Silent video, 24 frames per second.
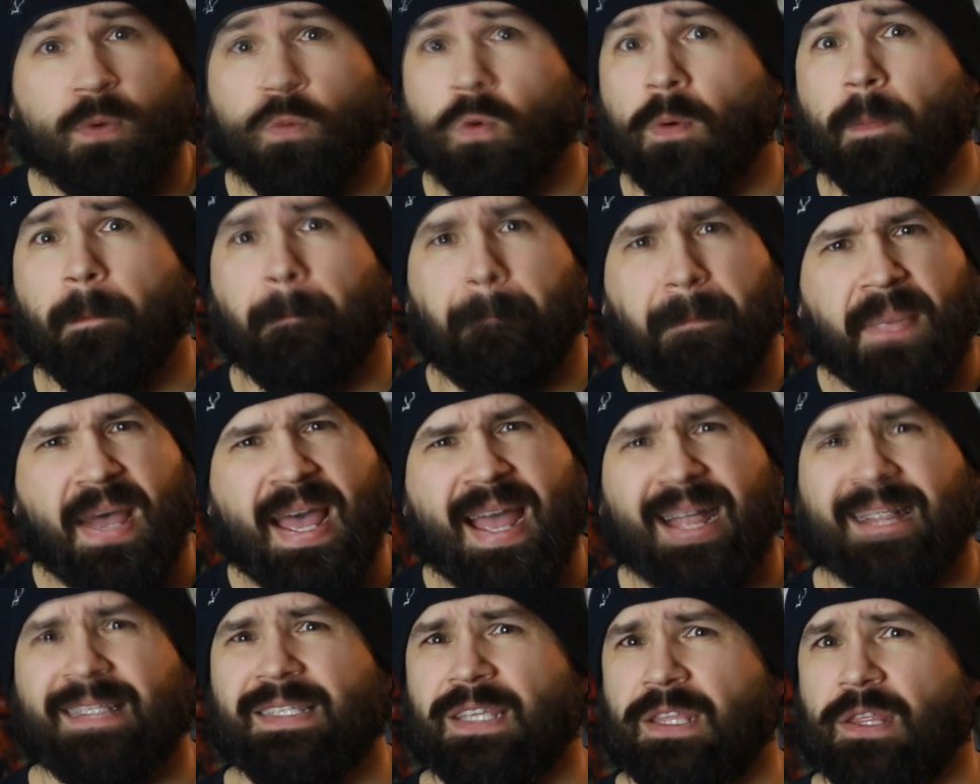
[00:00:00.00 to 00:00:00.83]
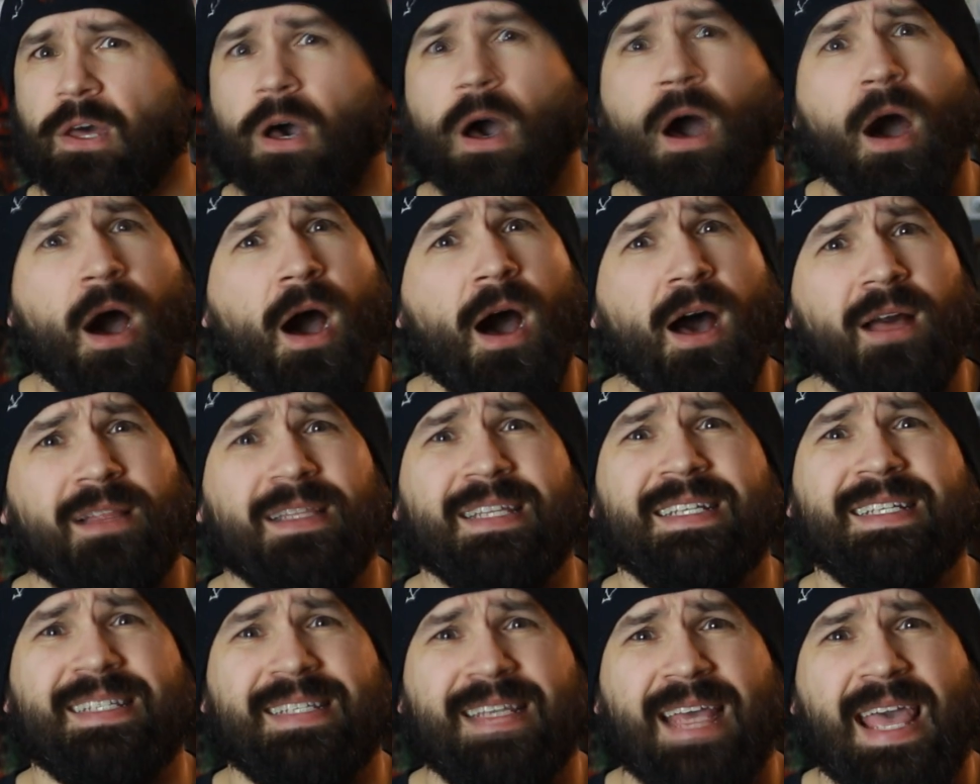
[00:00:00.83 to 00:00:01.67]
We're back to the
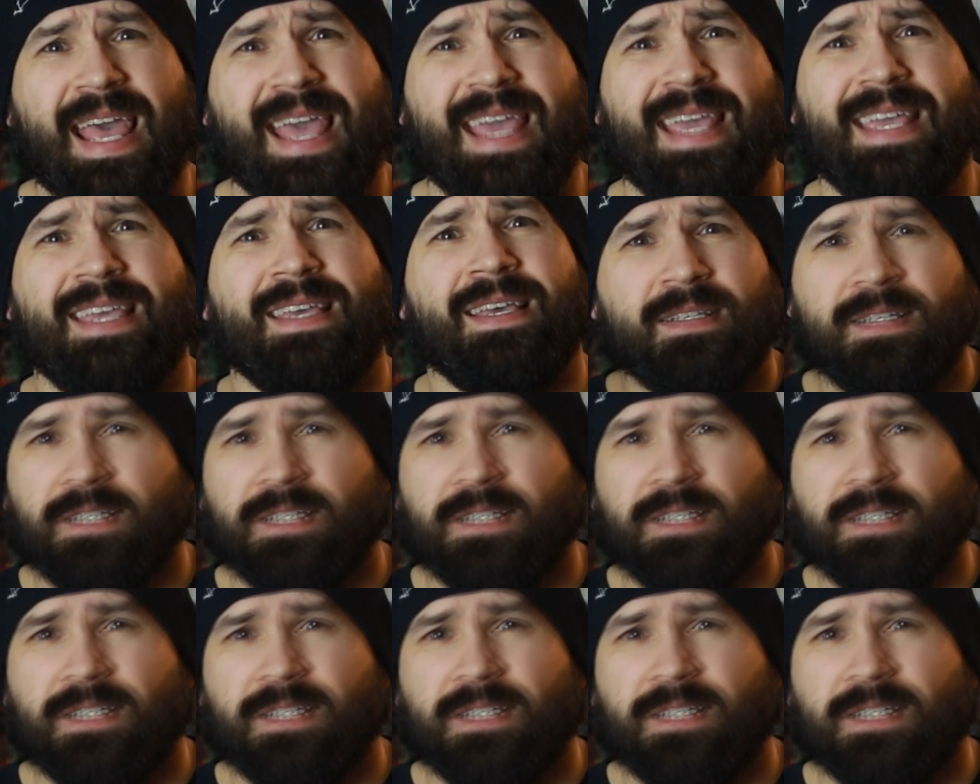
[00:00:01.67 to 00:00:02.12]
holiday